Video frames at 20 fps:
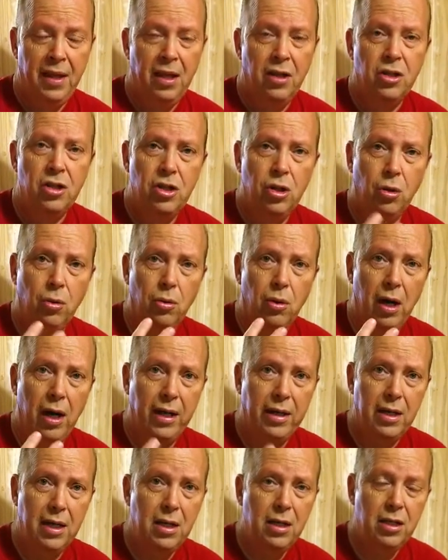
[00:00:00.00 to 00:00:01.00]
So I
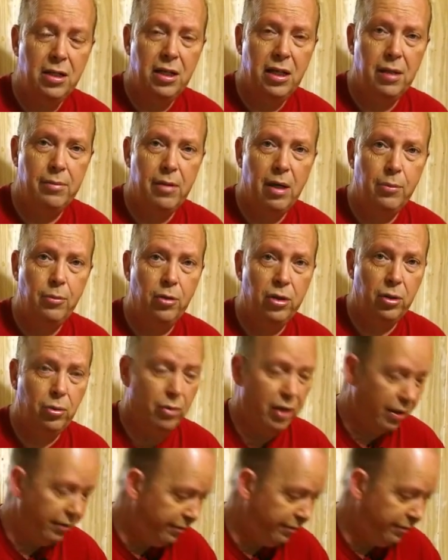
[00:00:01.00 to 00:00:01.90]
needed to come up with a way of